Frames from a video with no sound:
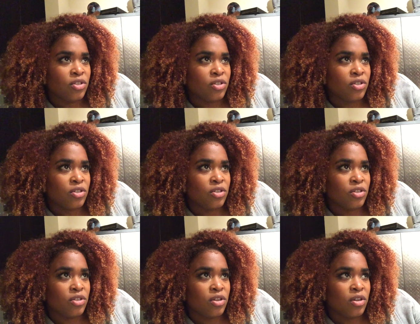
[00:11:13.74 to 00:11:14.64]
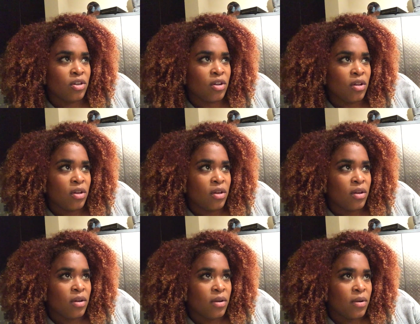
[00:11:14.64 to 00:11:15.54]

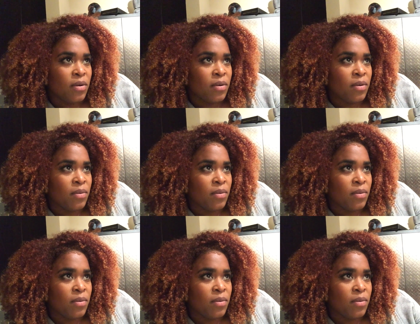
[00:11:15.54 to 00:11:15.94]
[no speech]